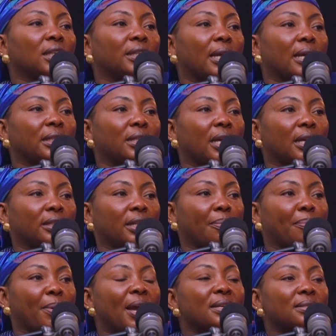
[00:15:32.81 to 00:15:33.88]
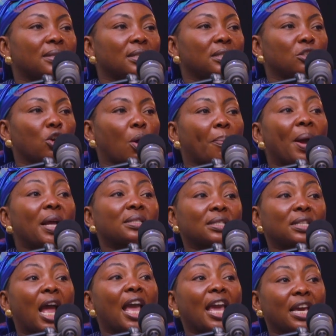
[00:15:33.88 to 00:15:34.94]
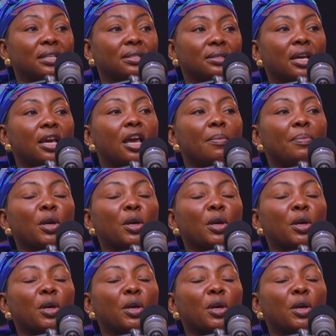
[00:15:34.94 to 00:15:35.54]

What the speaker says: the person, your partner is,